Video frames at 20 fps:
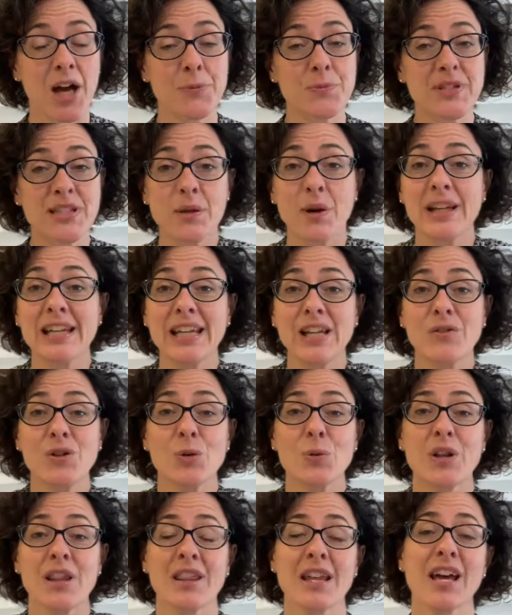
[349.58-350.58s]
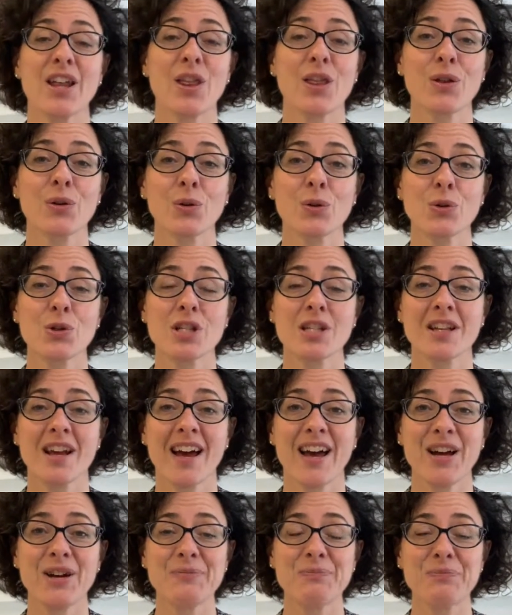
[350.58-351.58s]
So I'll leave you with that thought,
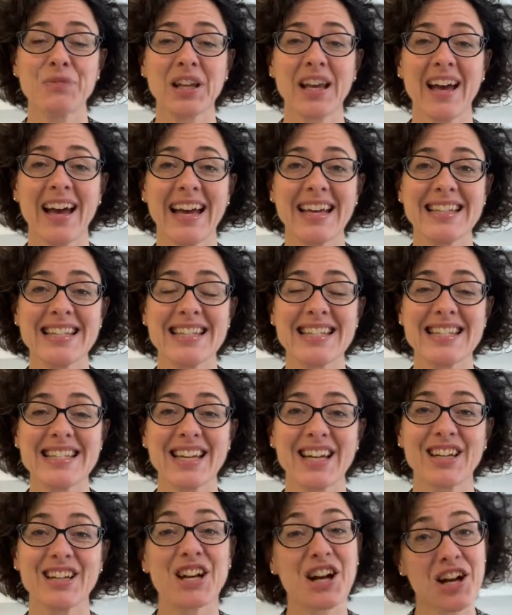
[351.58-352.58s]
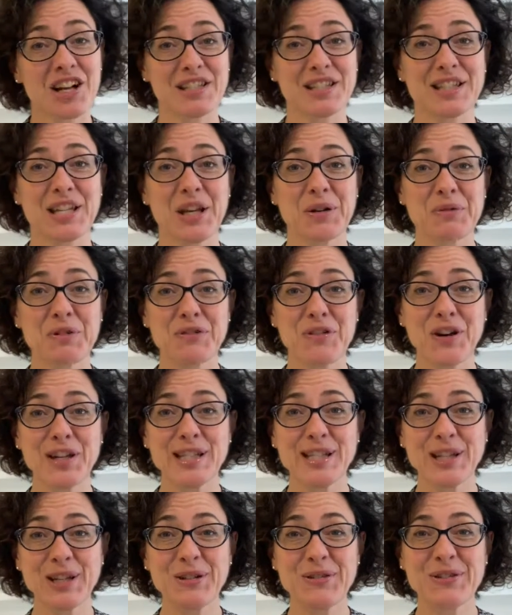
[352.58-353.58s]
and I'll see you all very
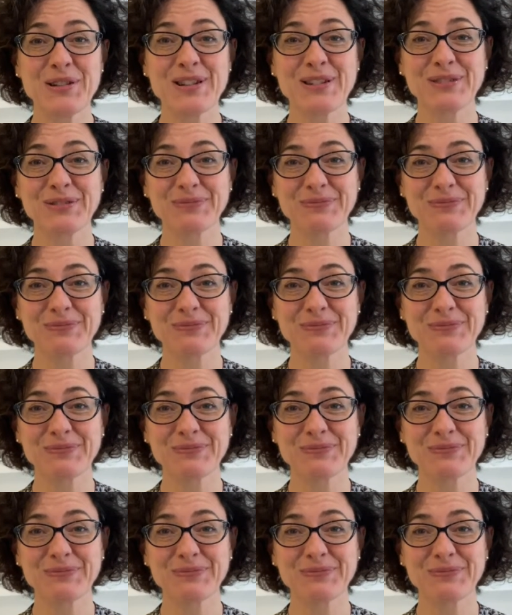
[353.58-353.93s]
soon.